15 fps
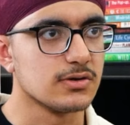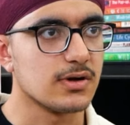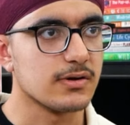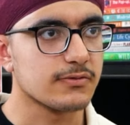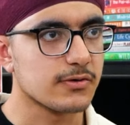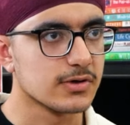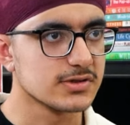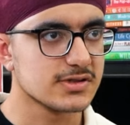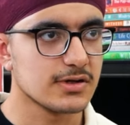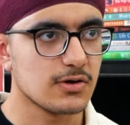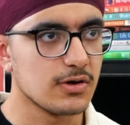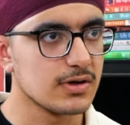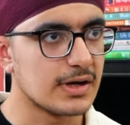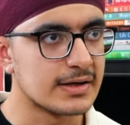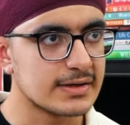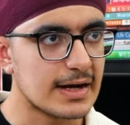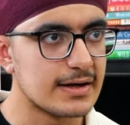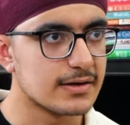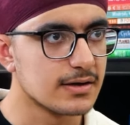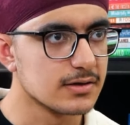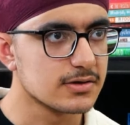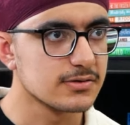of course, they're all
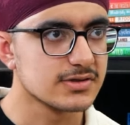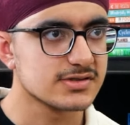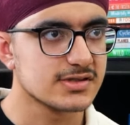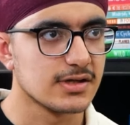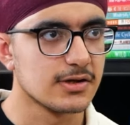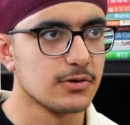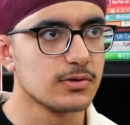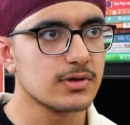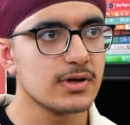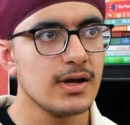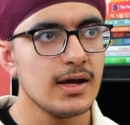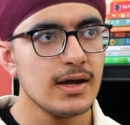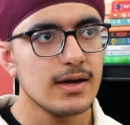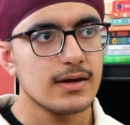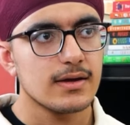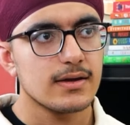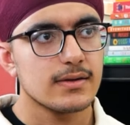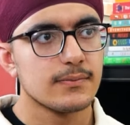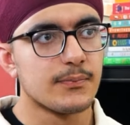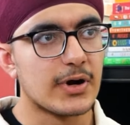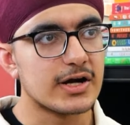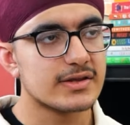entitled to a salute.
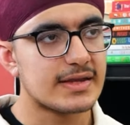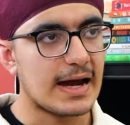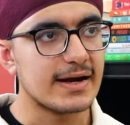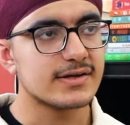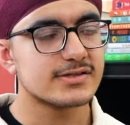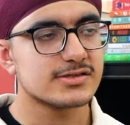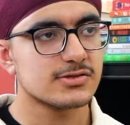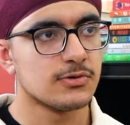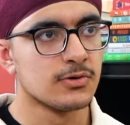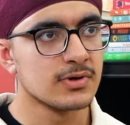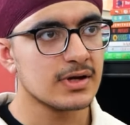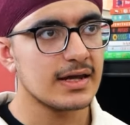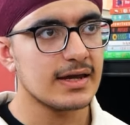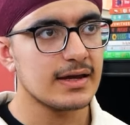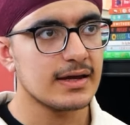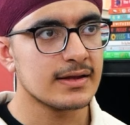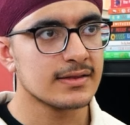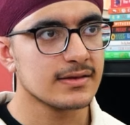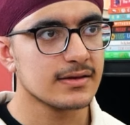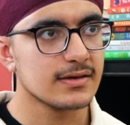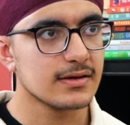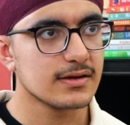But that's only
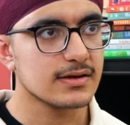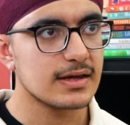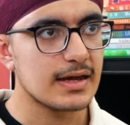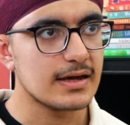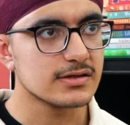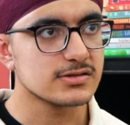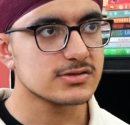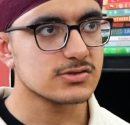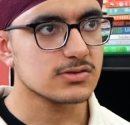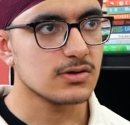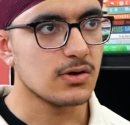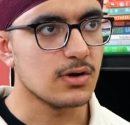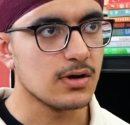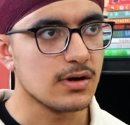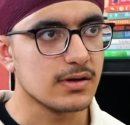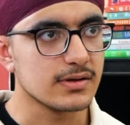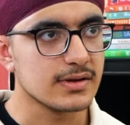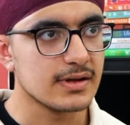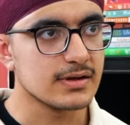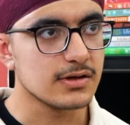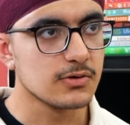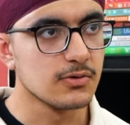in the case
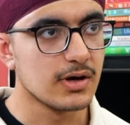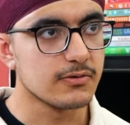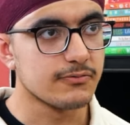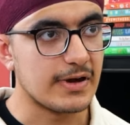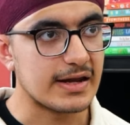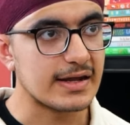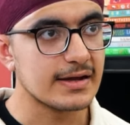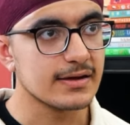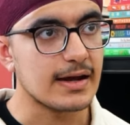that you are wearing